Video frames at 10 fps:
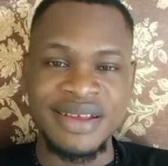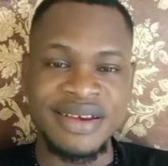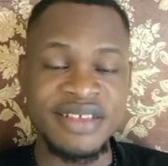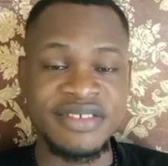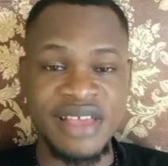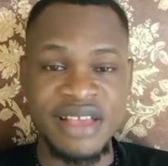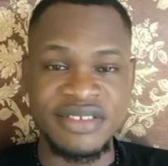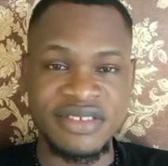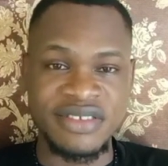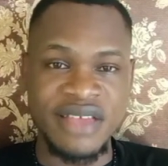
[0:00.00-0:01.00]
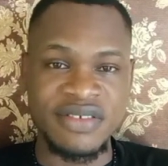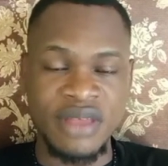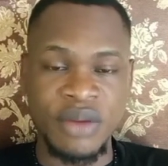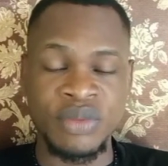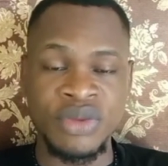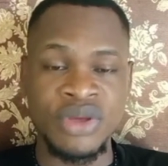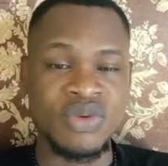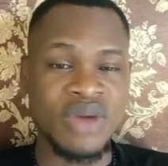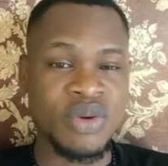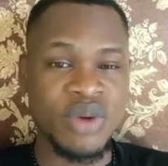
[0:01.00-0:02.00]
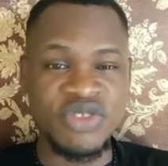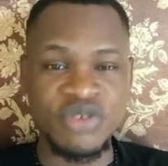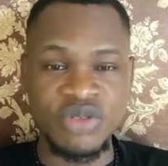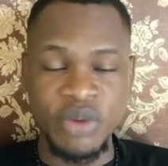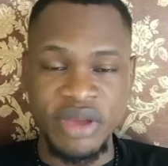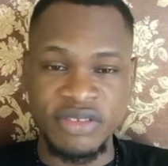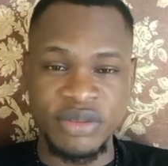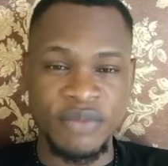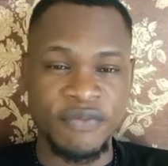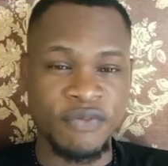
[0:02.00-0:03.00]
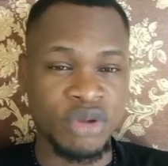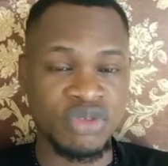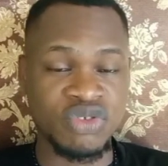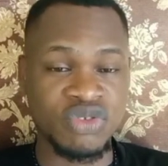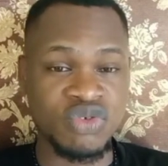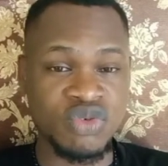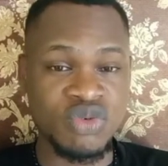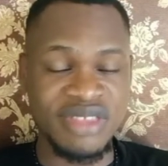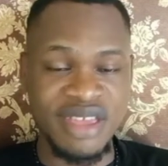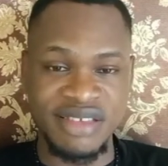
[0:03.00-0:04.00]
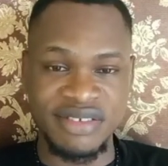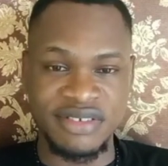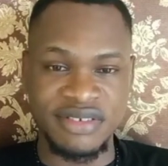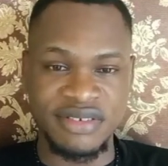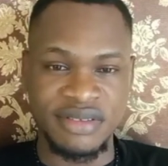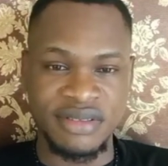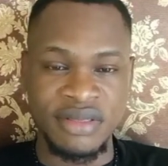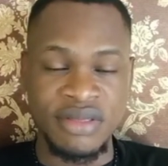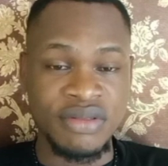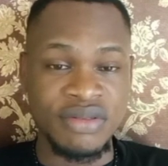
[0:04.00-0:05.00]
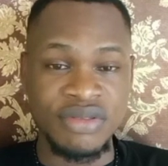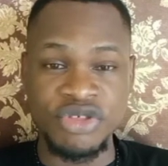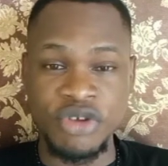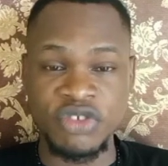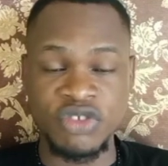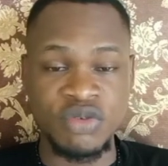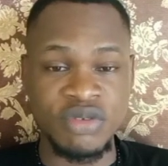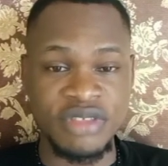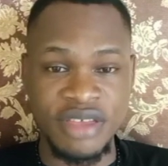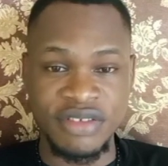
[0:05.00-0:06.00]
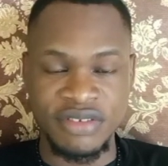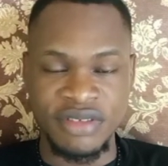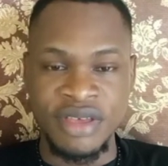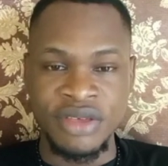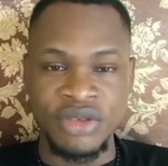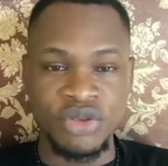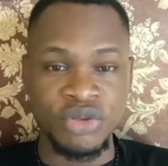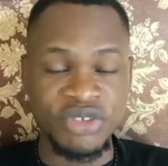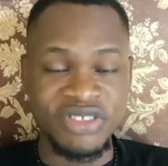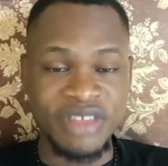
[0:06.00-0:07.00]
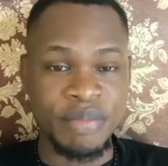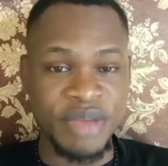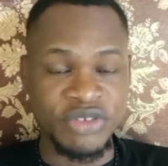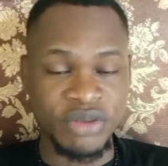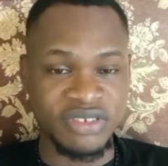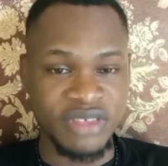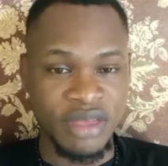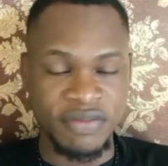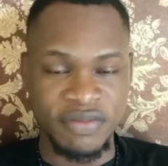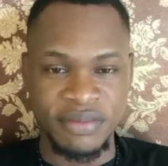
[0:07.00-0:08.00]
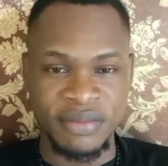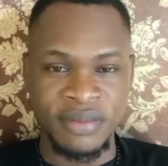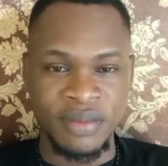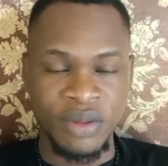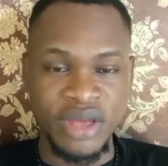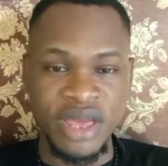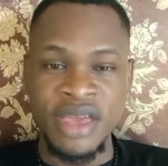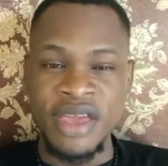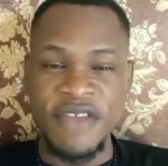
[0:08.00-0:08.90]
This exercise now, you are going to do it for 2 days. Just 2 days. Use it and bathe yourself. Okay?